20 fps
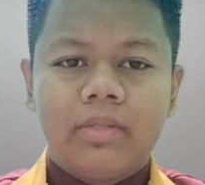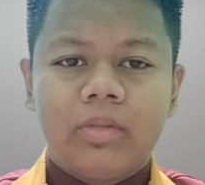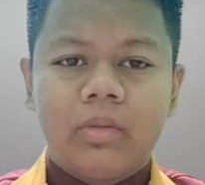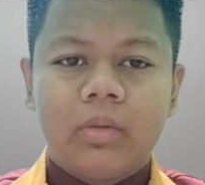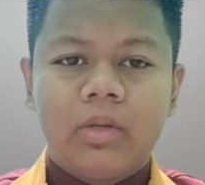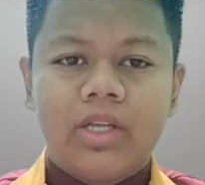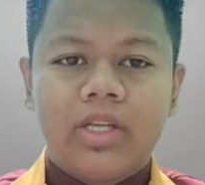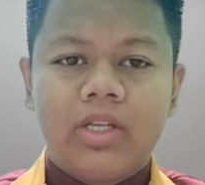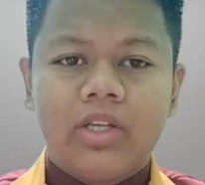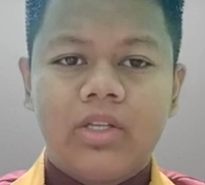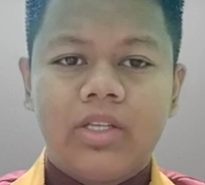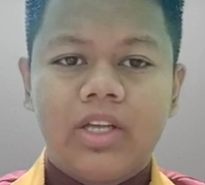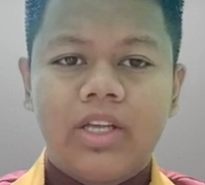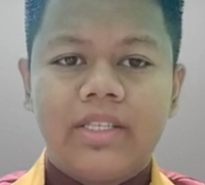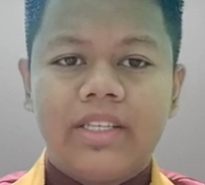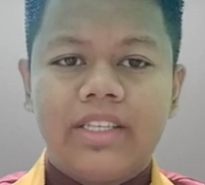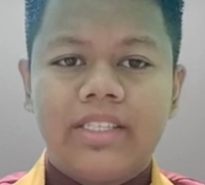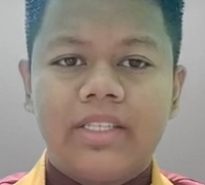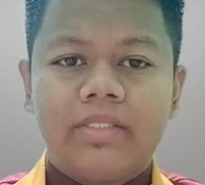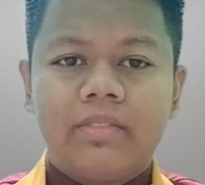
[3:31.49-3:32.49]
3.
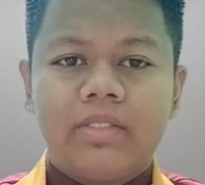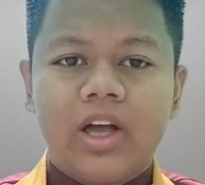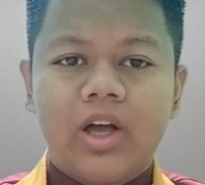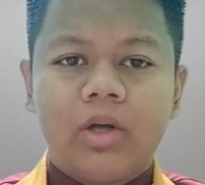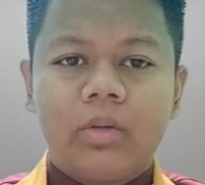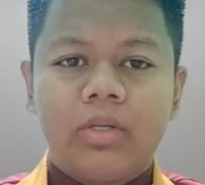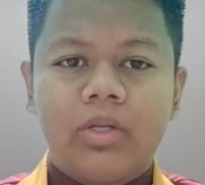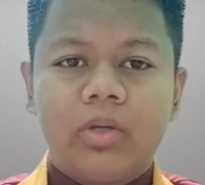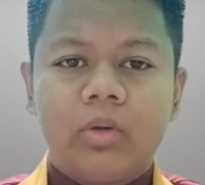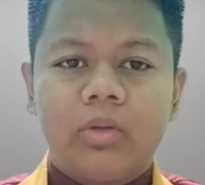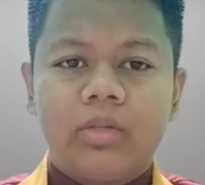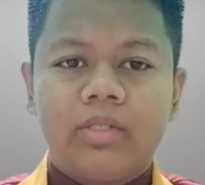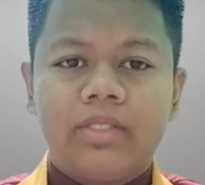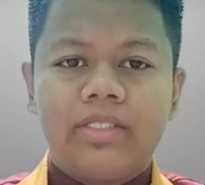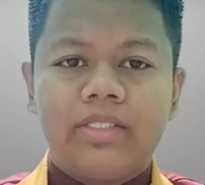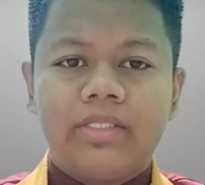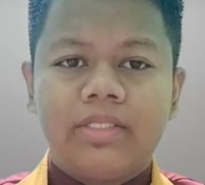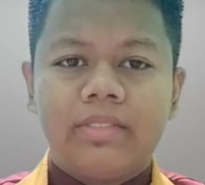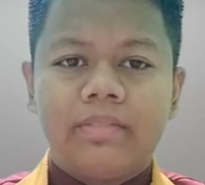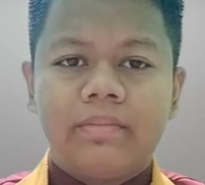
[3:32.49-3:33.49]
Identify
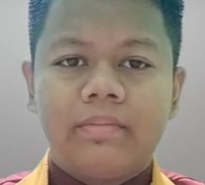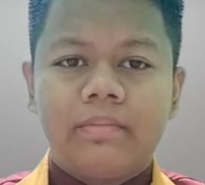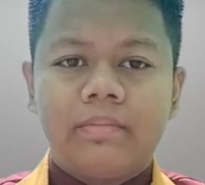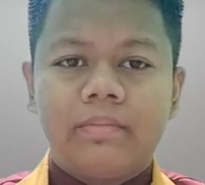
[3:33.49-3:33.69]
resources.